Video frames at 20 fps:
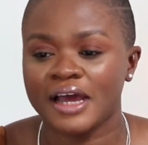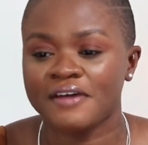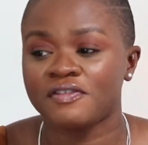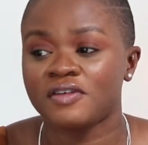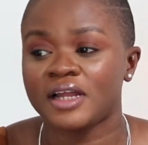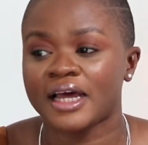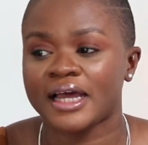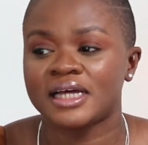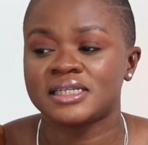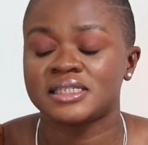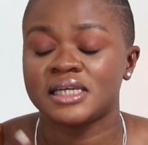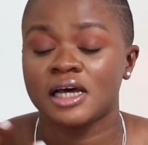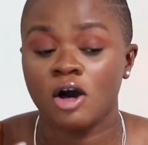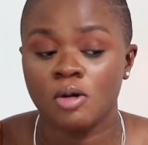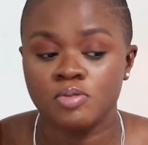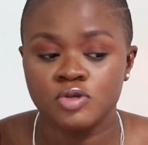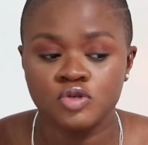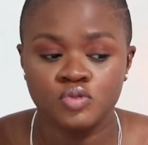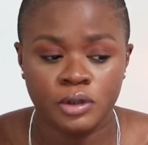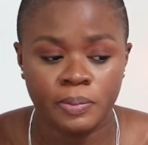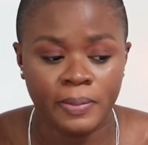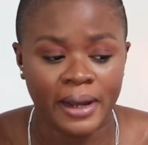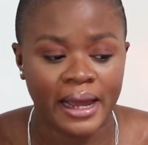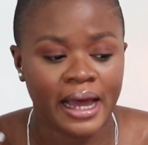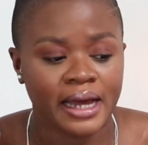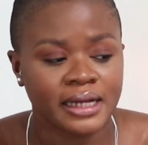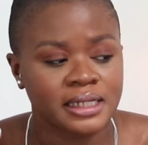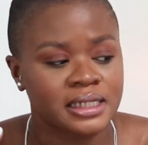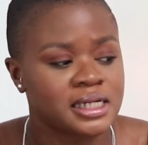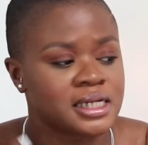I feel like has helped with my
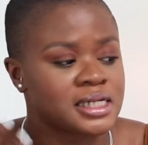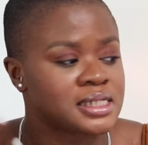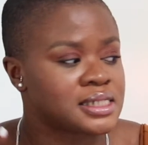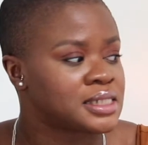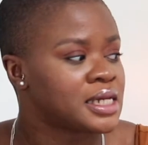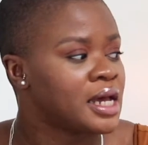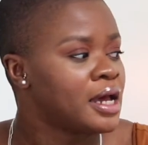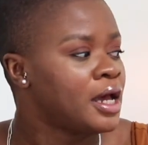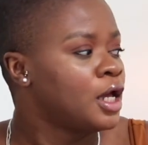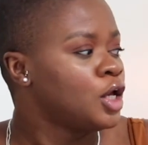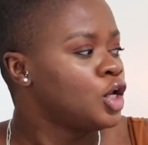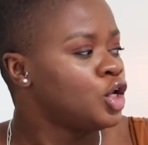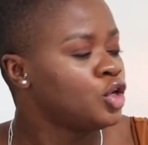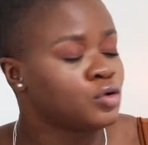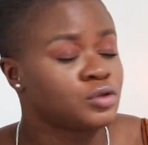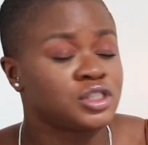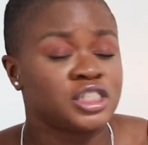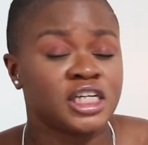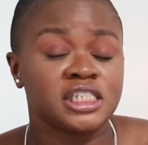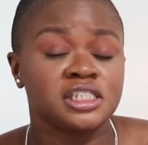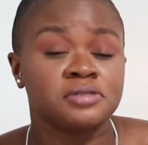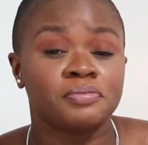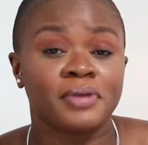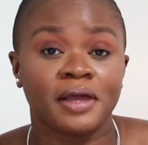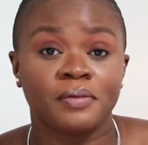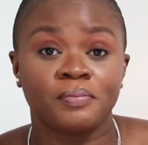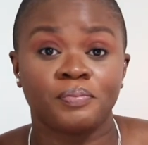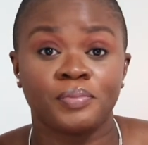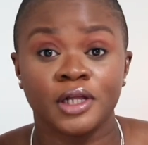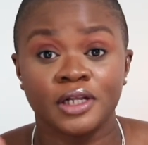acne is, you know, changing
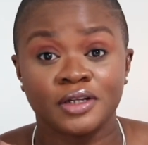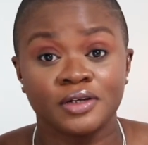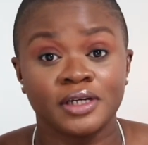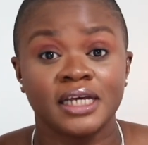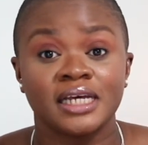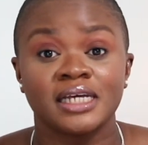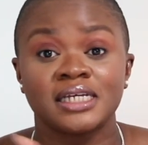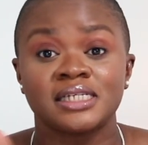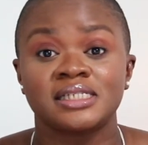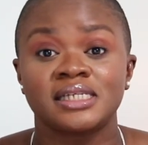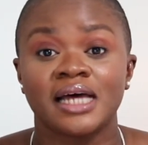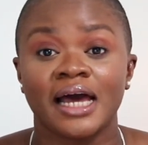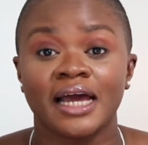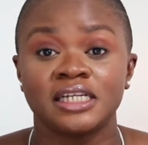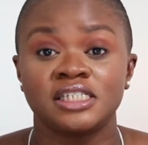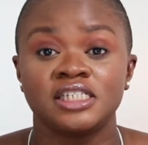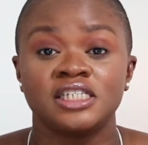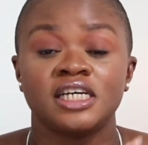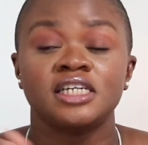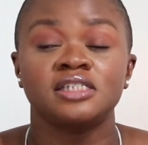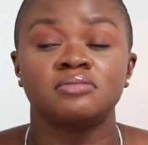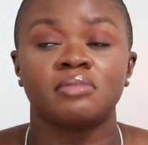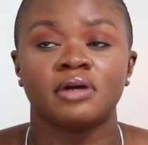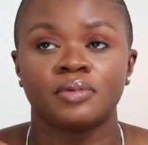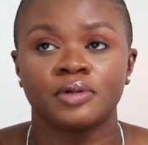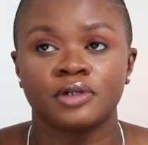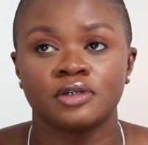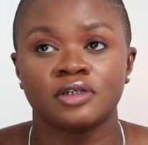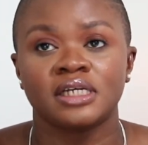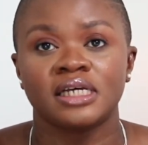my pillowcase. I change my
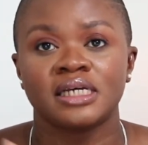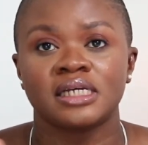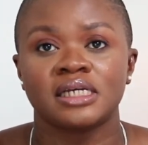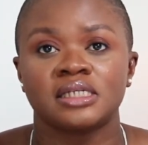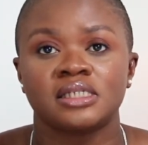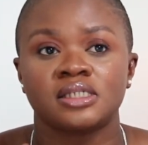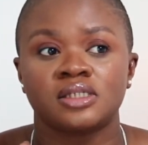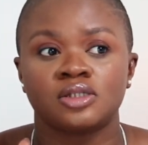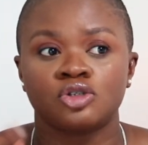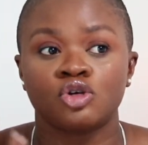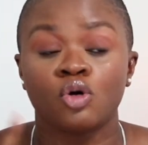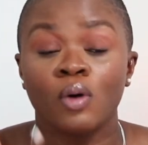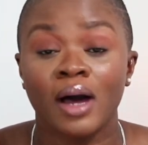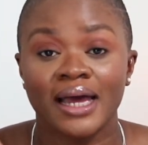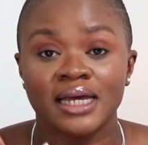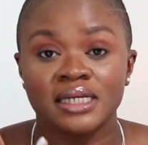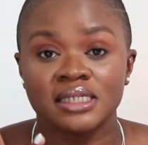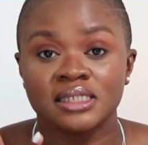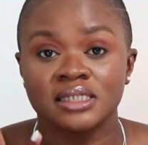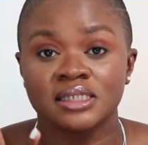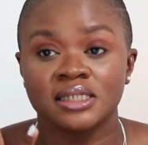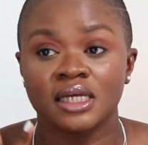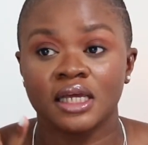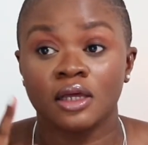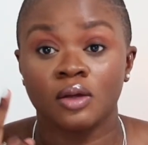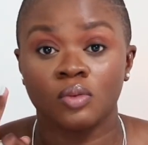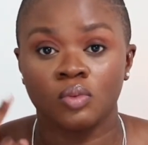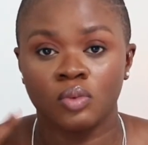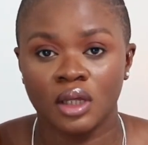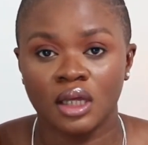pillowcase twice
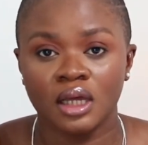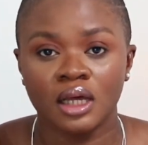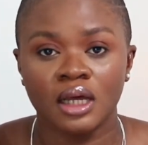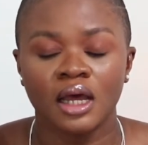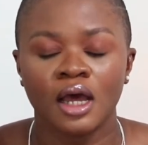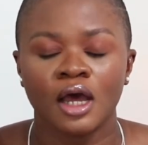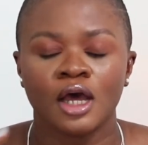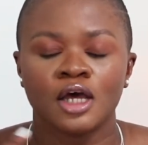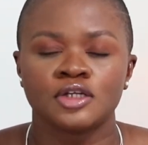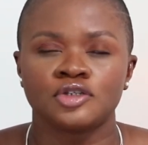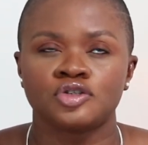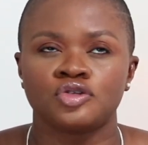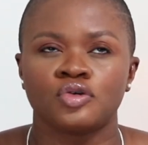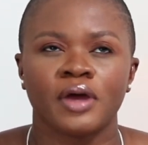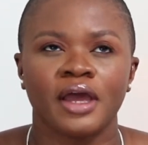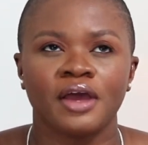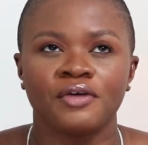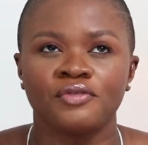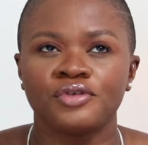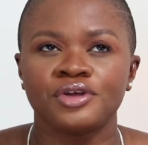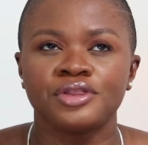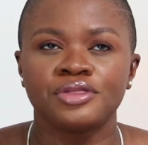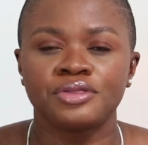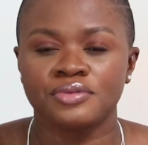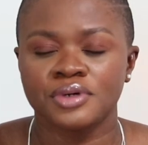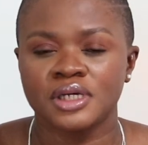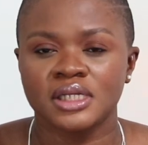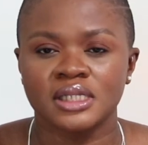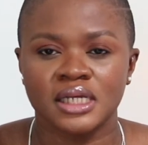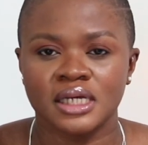a week, so every
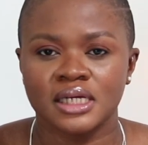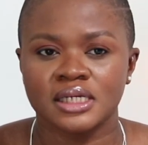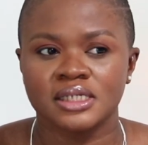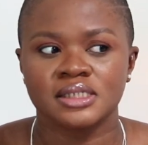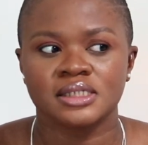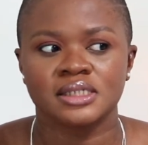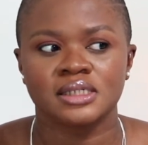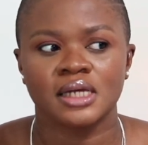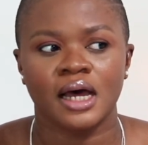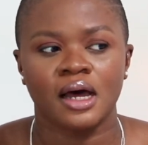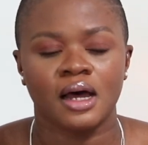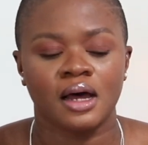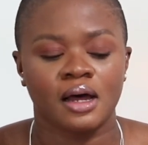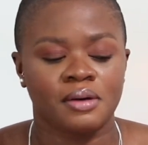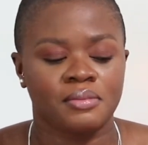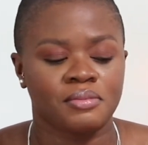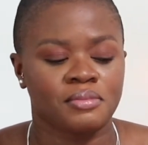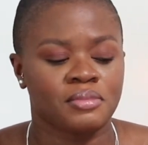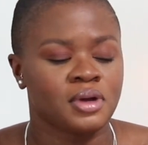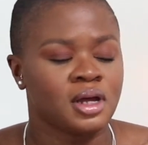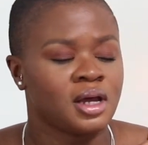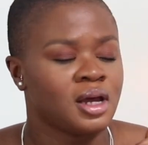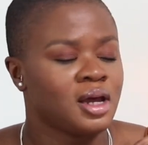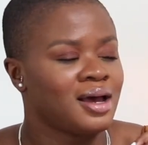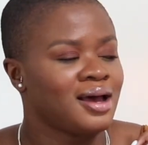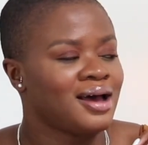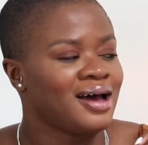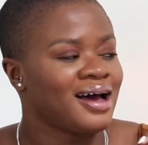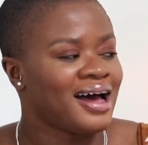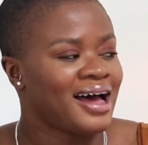three days. Um,
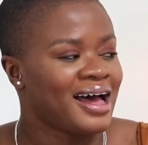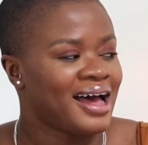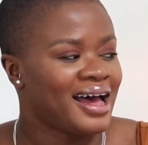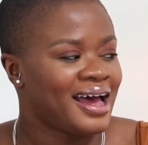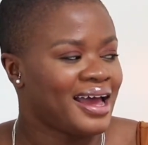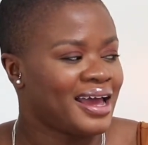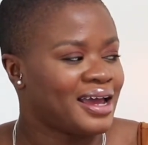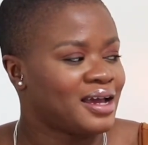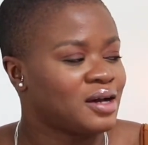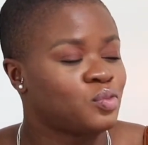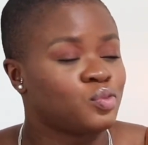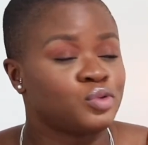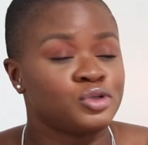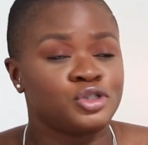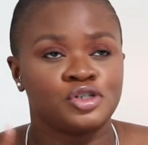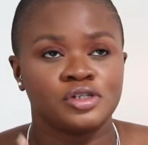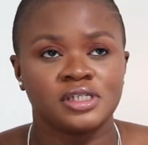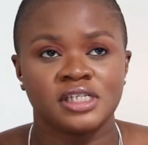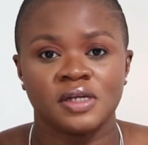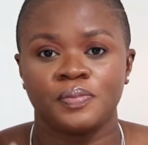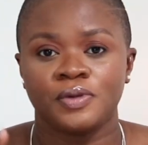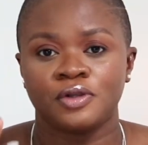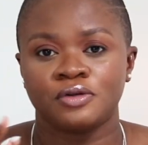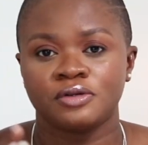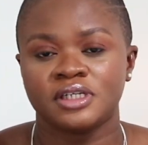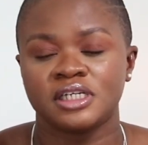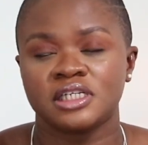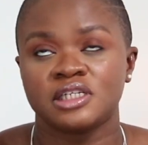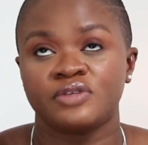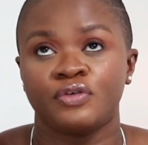I would use a
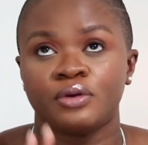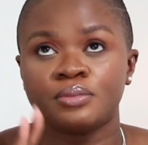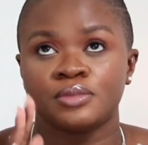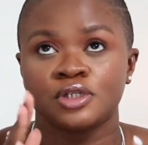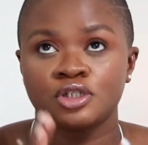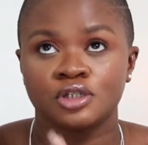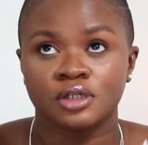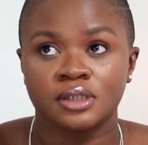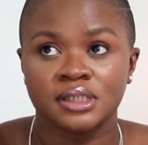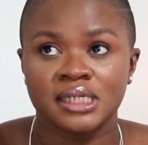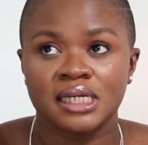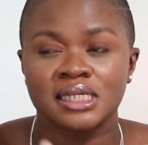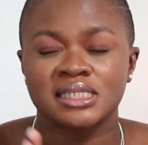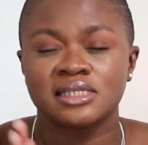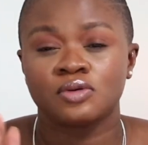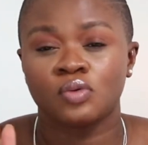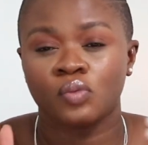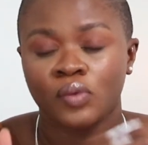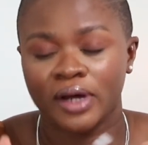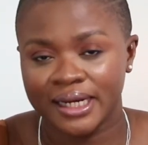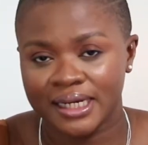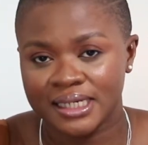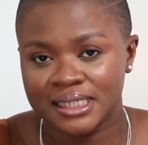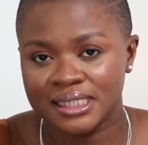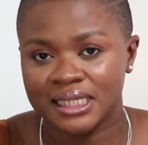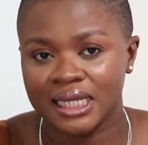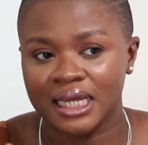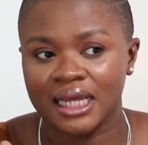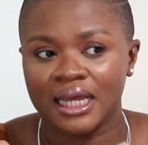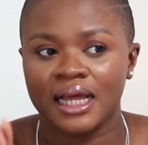pillowcase from Sunday to
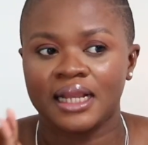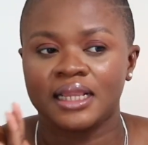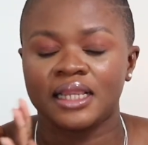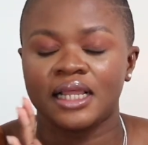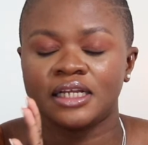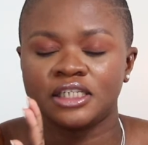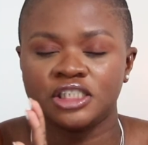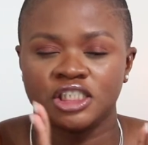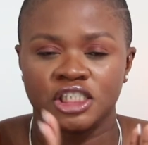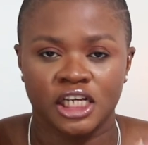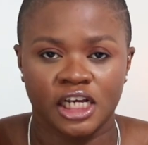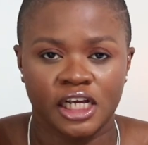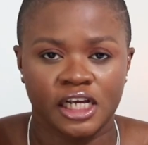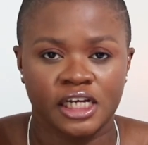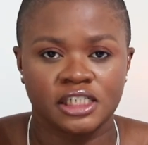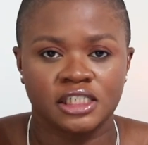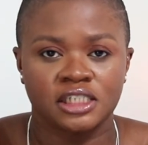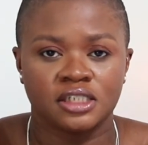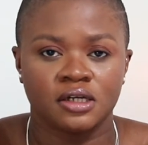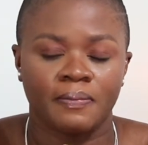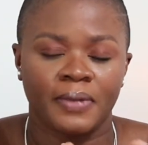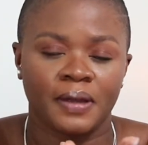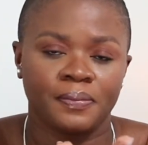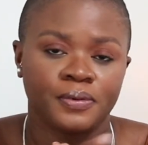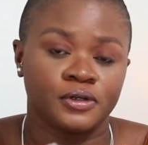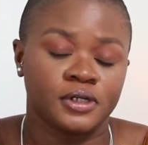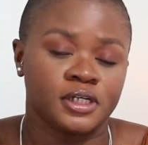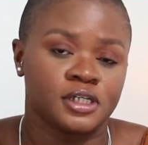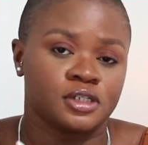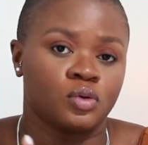Wednesday and then change my
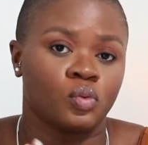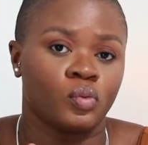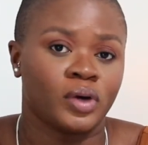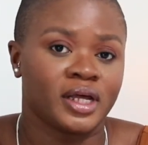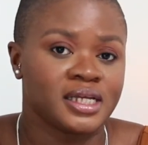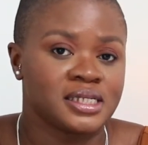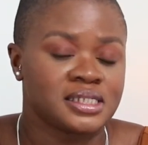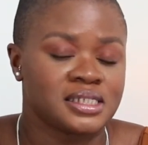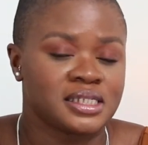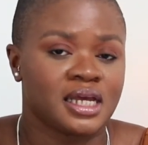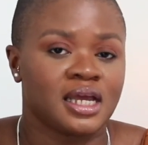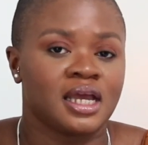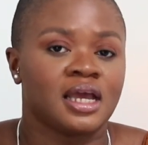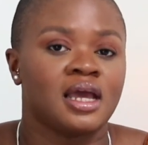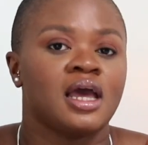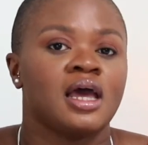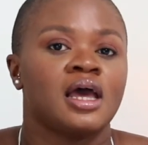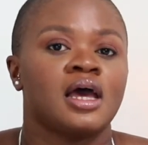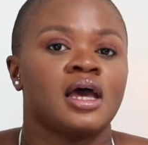pillowcase on Wednesday